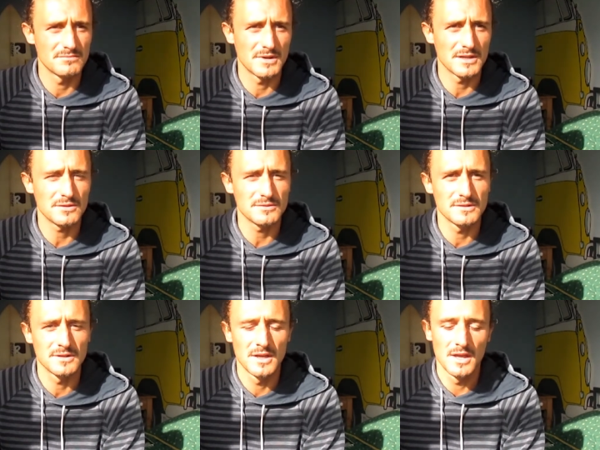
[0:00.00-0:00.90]
Might not
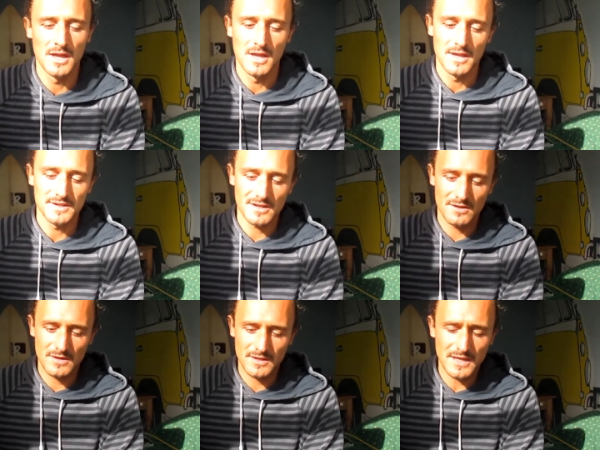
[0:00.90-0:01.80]
do.
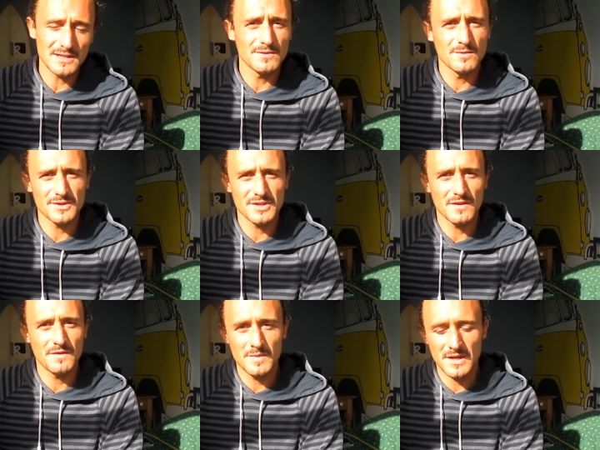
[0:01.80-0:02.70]
So uh, thanks for watching
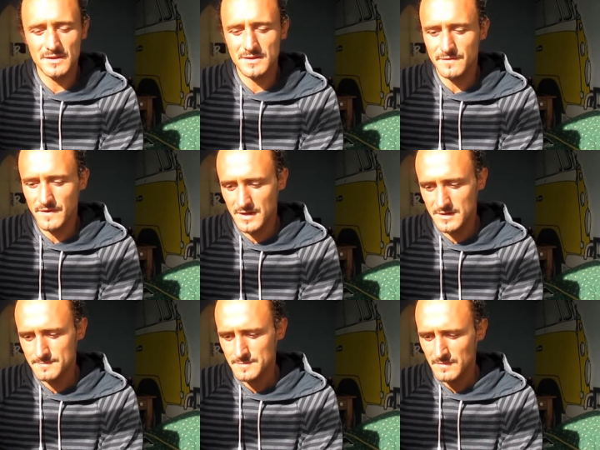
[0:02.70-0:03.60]
if you made it this
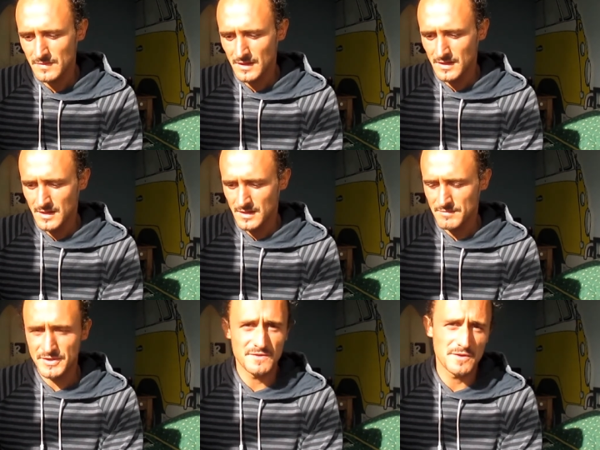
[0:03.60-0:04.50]
far.
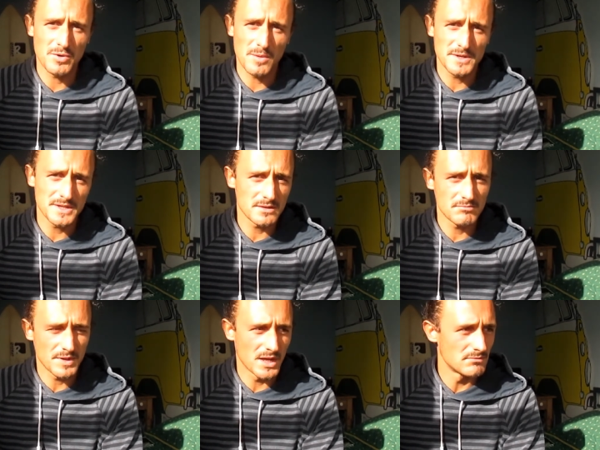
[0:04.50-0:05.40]
Most of you probably
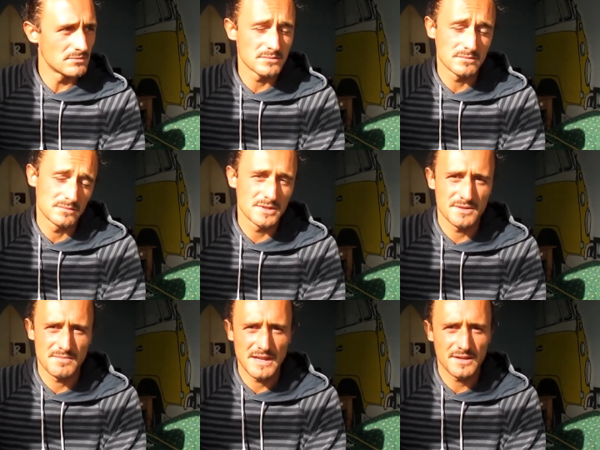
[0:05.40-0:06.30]
didn't, but it
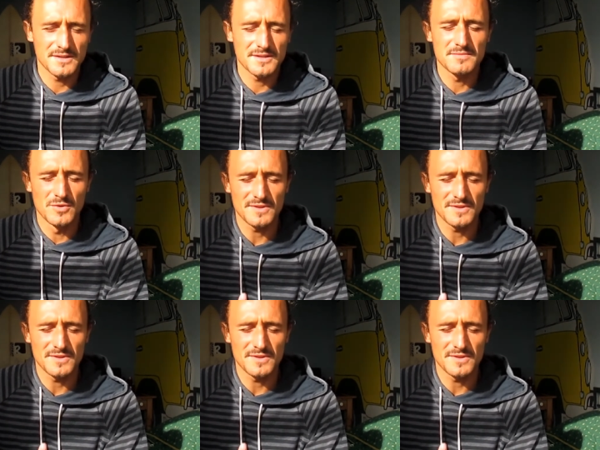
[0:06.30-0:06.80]
doesn't matter. This is more